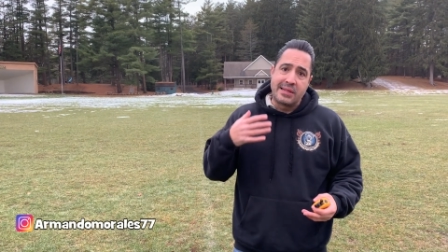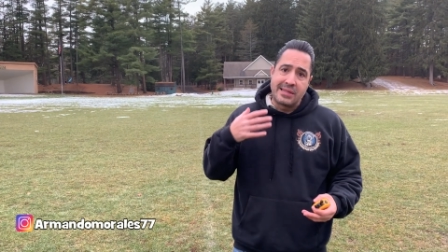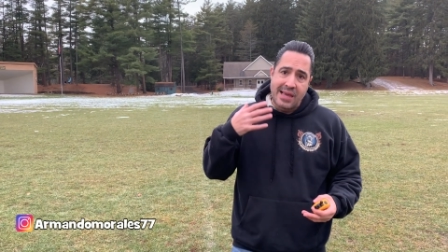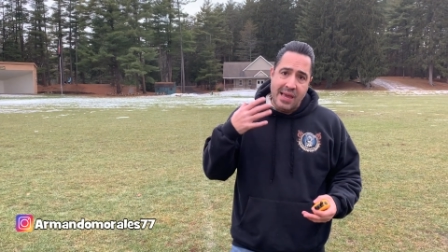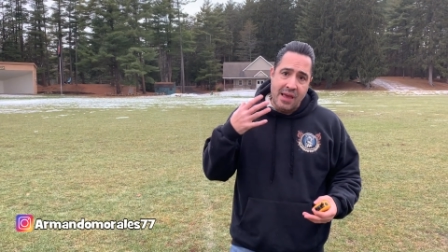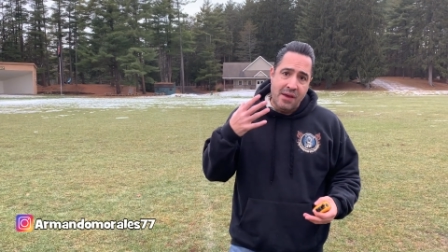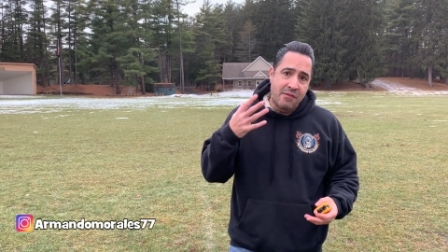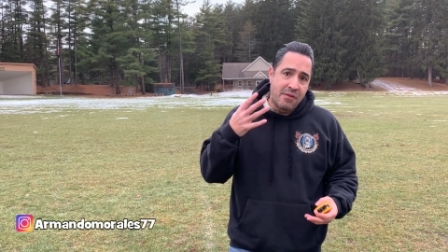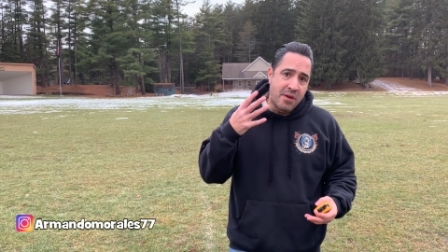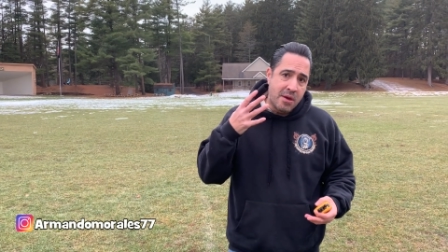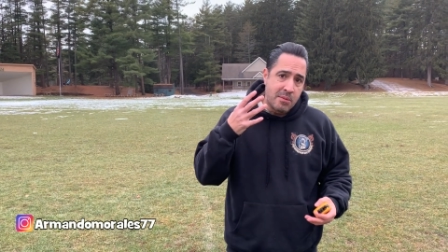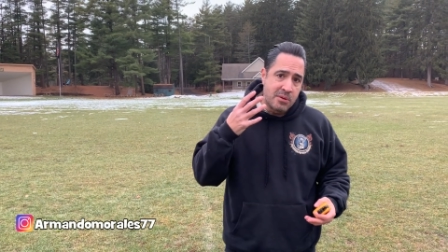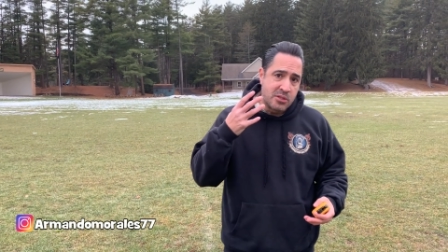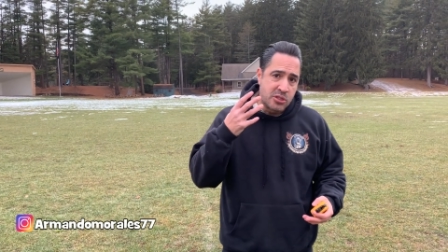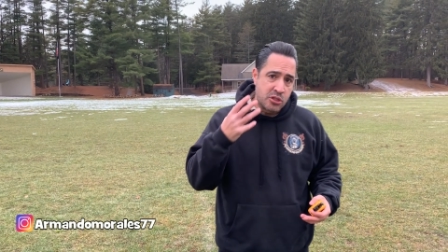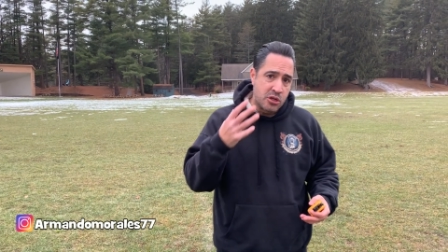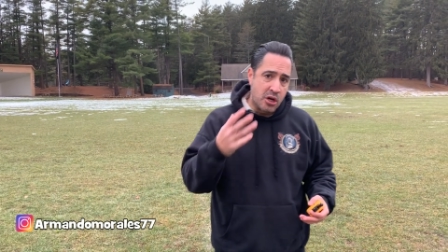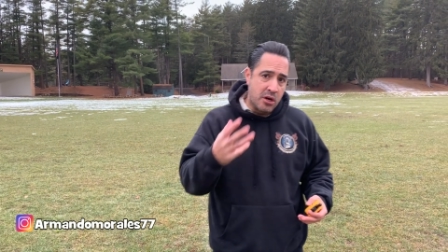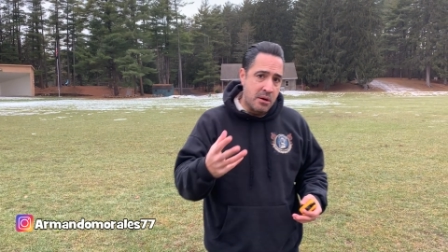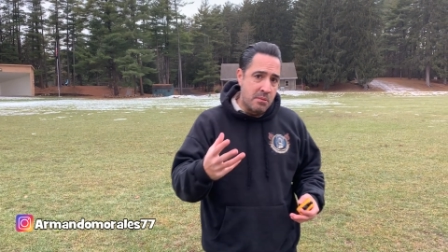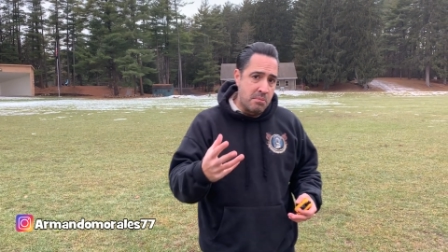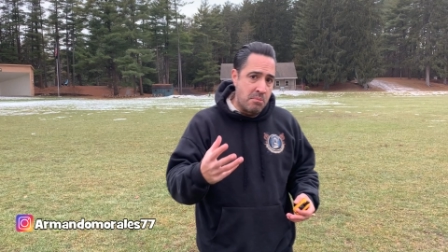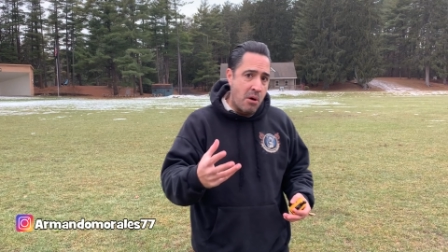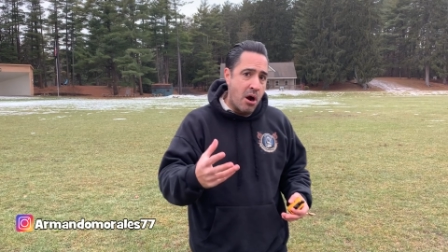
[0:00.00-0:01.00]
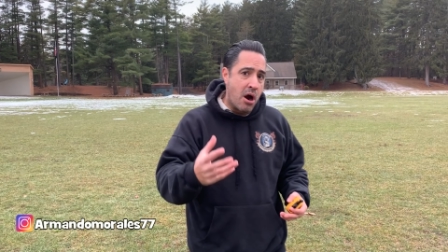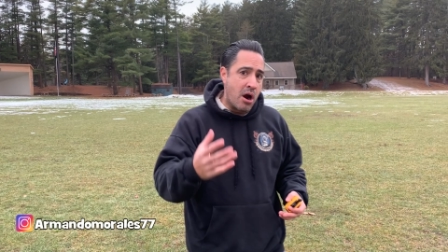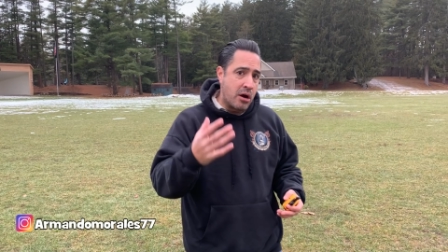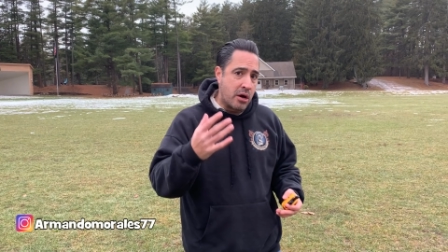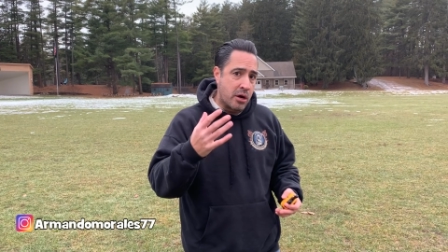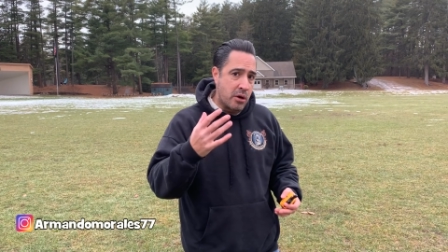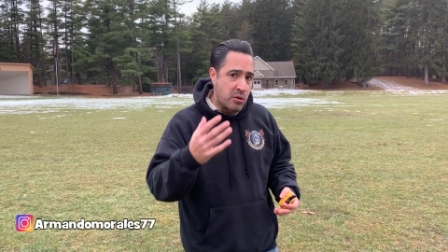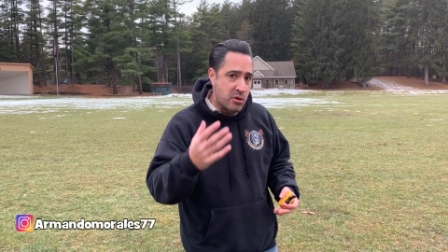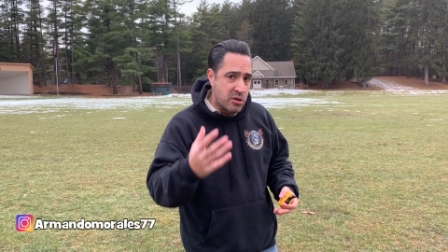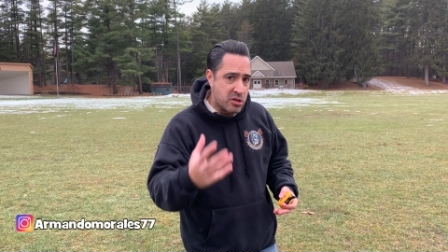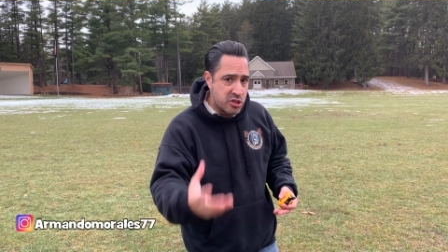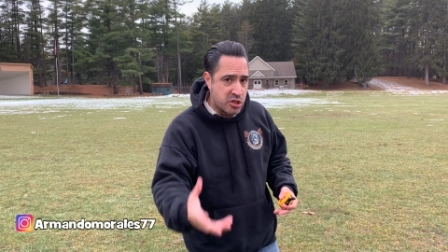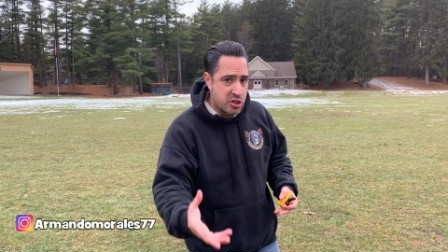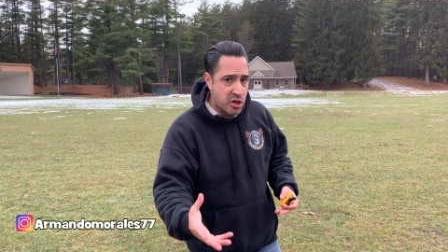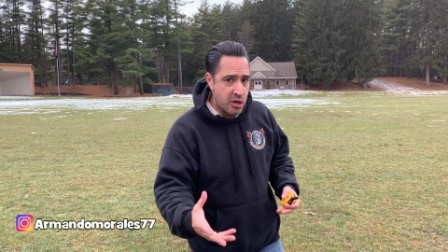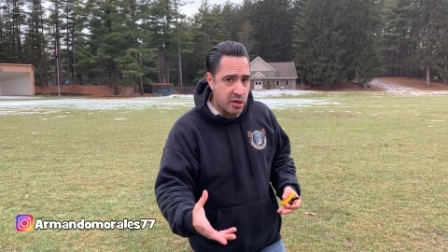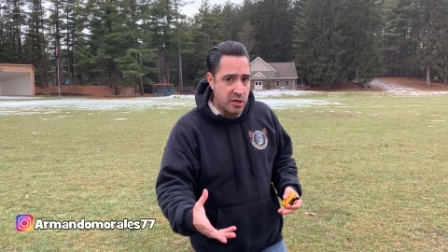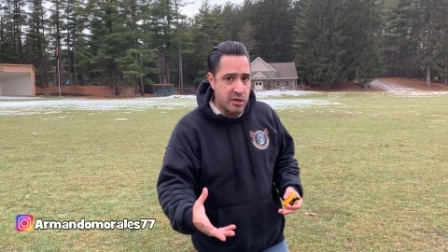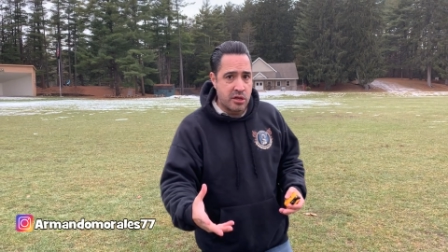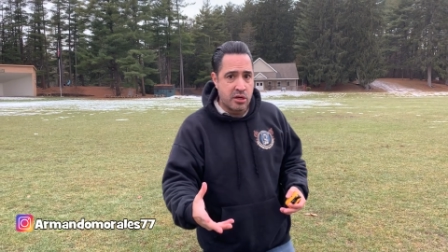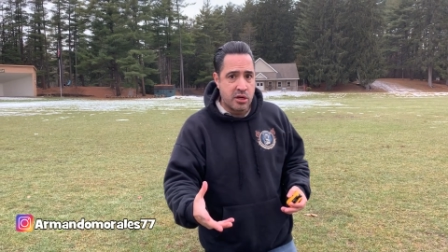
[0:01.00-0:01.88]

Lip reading: give him a certain marker or a certain